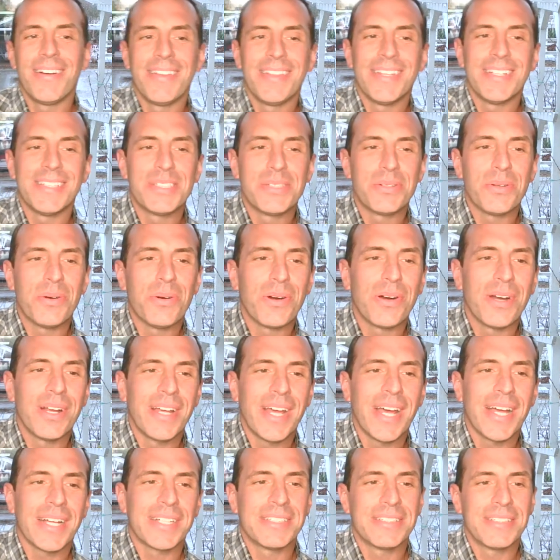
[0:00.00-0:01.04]
in the story.
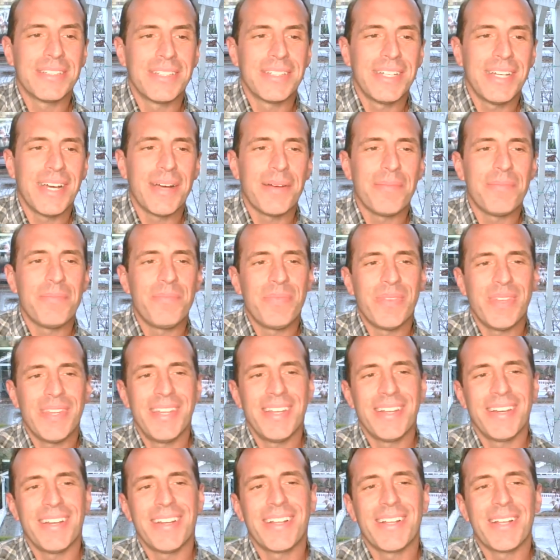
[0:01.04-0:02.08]
Actually,
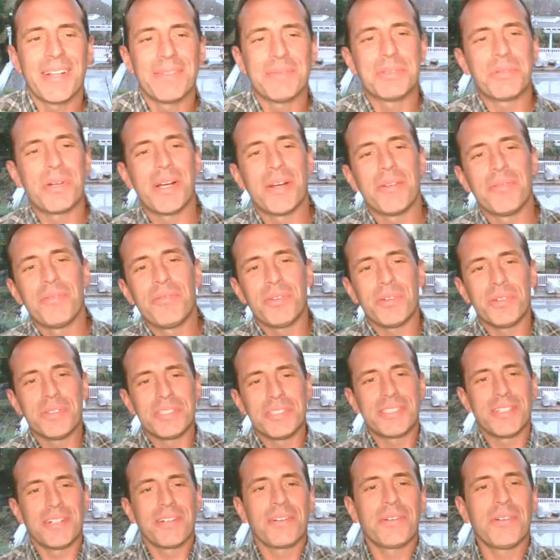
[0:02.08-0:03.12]
it comes around full
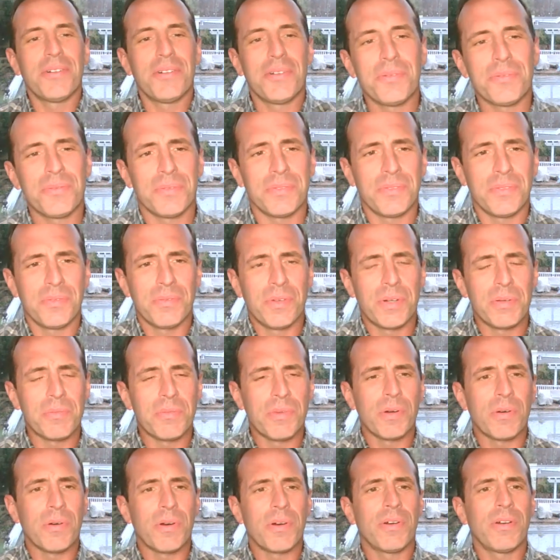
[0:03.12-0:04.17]
circle when
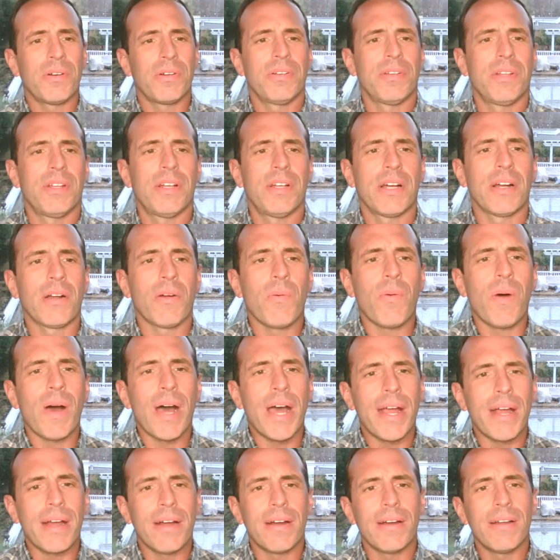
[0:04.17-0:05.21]
we were
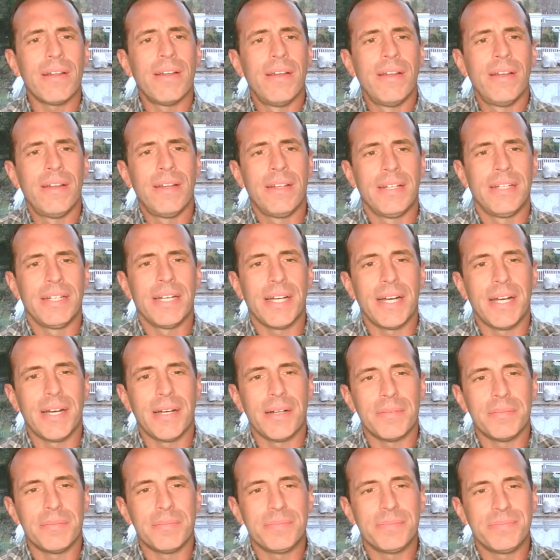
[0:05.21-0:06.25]
acquired.
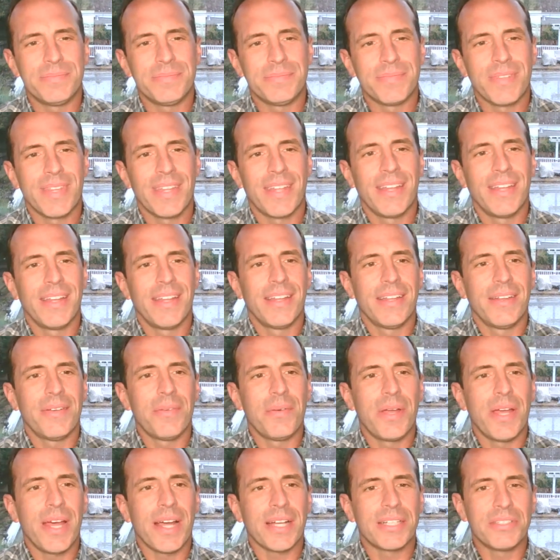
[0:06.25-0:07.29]
Um,
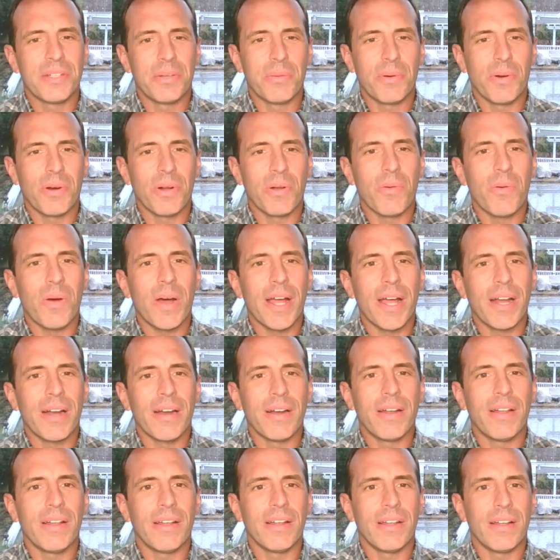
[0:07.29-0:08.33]
we actually were
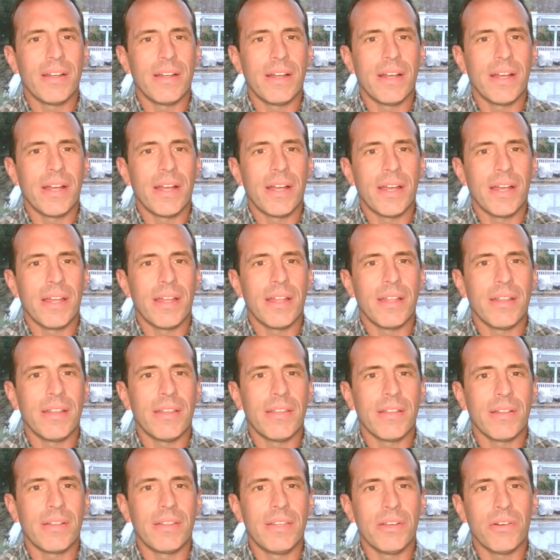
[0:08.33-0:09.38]
acquired. Uh,
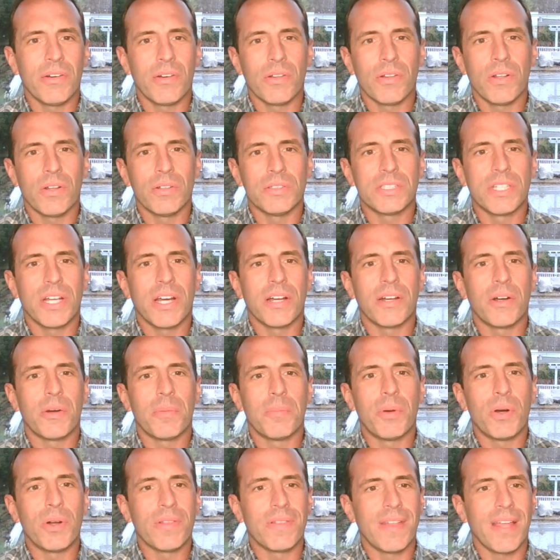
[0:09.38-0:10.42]
the deal closed on her
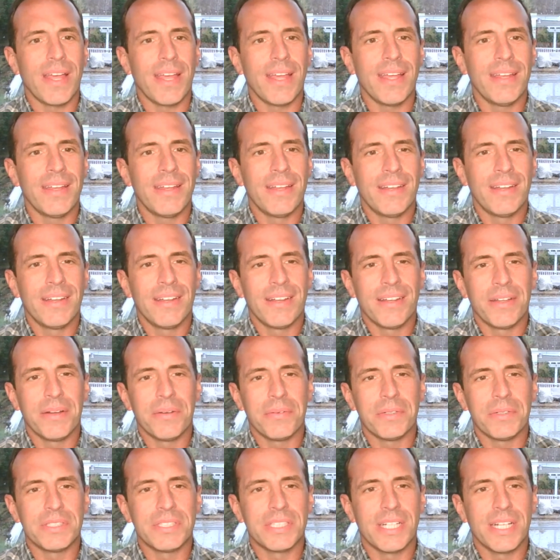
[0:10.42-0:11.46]
birthday, and it
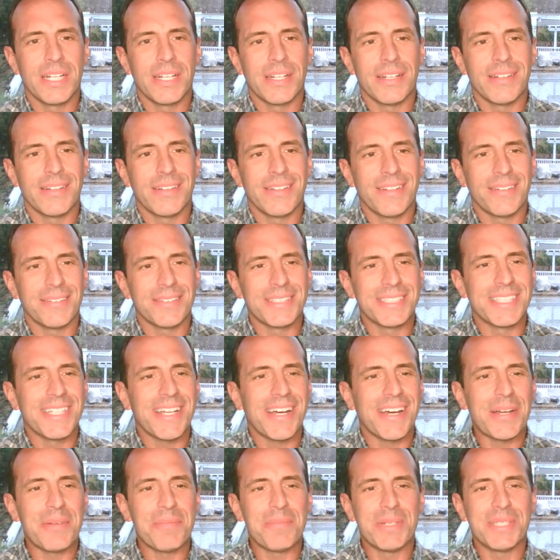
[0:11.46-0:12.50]
was
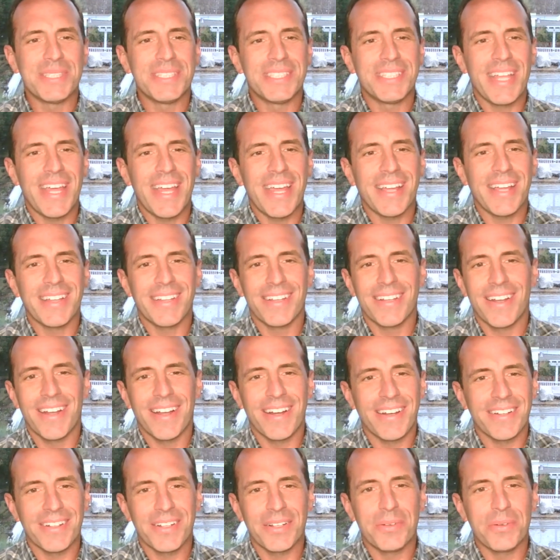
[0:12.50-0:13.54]
not a mistake, not
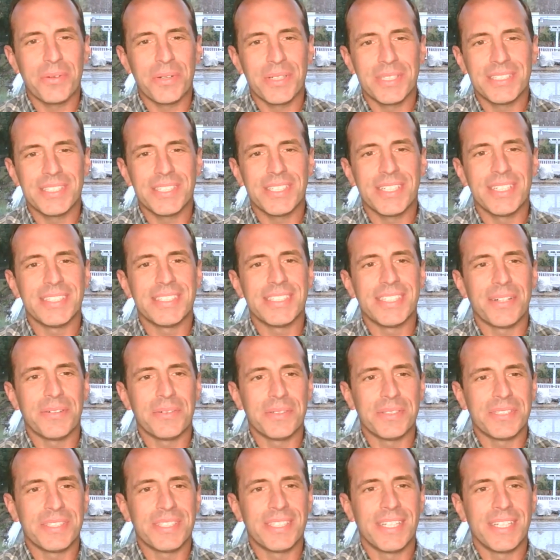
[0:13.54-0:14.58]
a coincidence. That
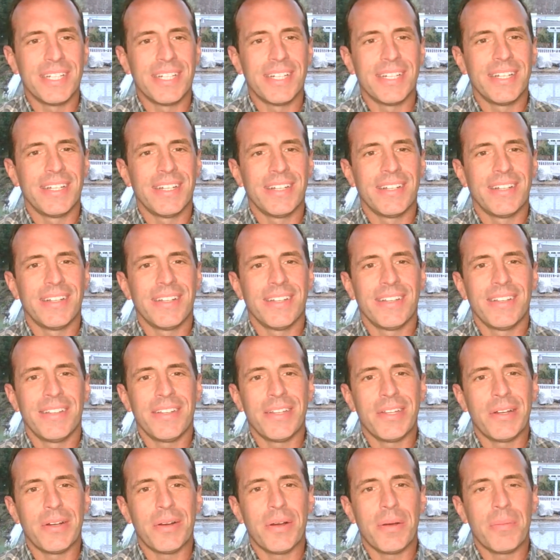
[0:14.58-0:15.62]
was,
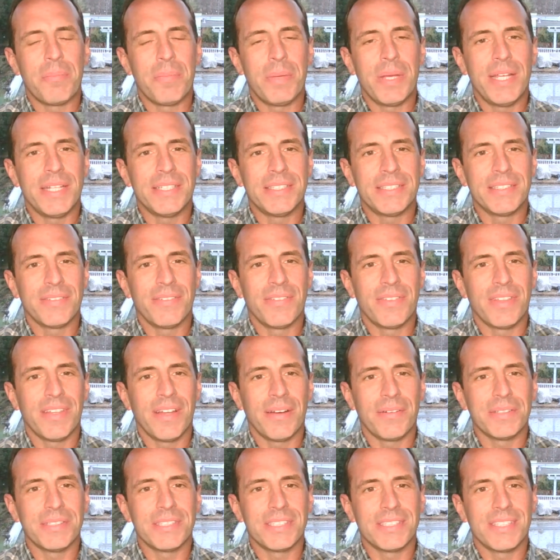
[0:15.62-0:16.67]
a piece of
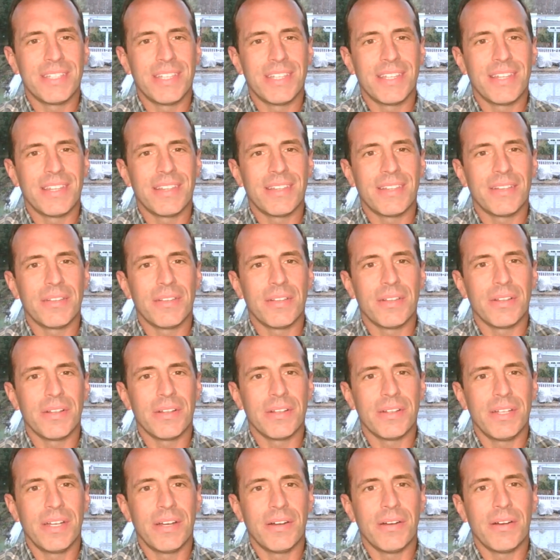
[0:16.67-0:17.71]
that was,
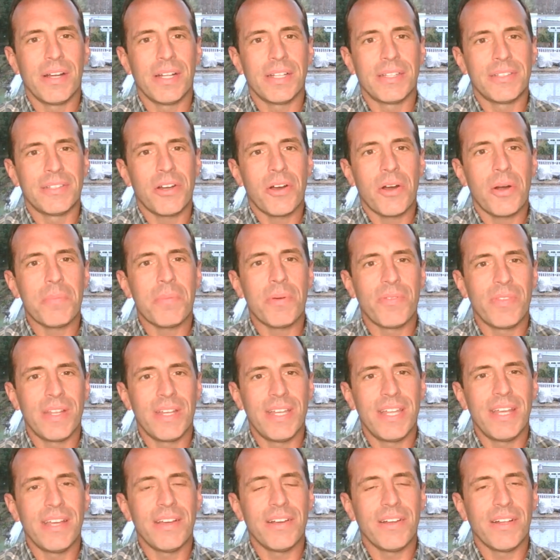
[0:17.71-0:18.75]
a term of the
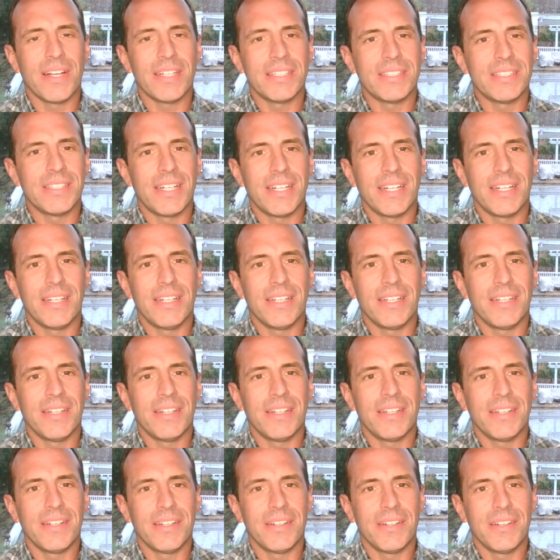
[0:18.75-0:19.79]
deal. I said,
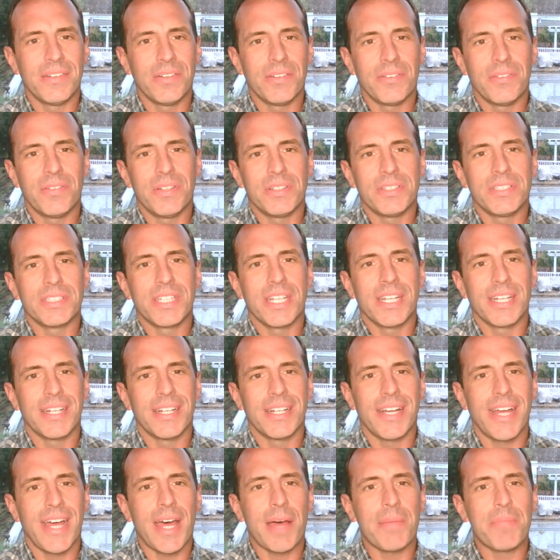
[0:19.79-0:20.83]
if it's gonna
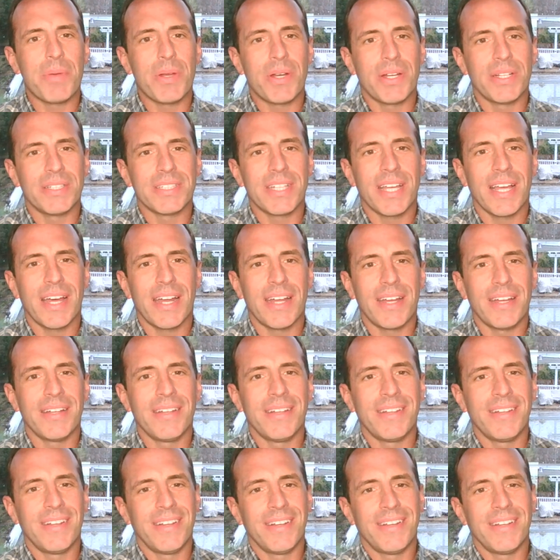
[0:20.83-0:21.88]
happen, it's gotta
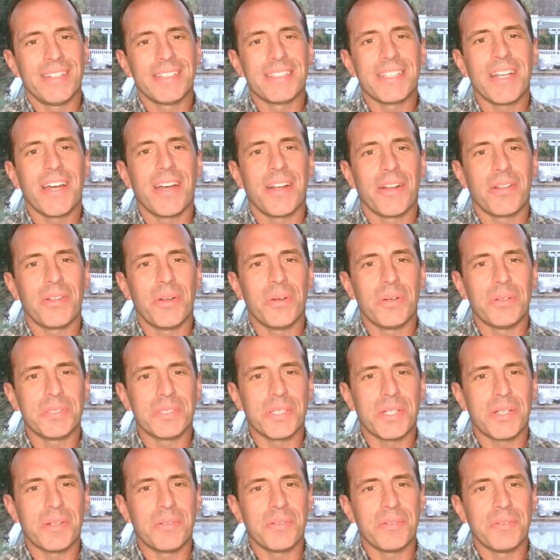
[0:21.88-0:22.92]
close
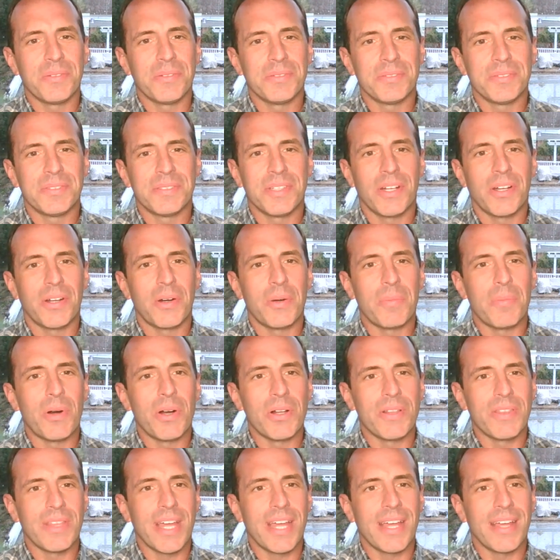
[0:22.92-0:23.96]
on her
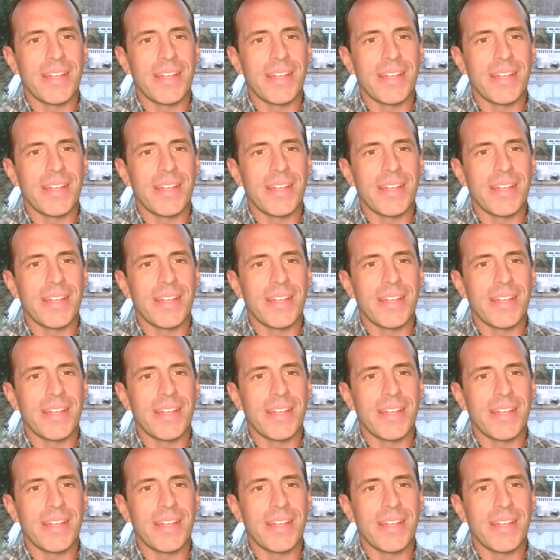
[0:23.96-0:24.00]
birthday,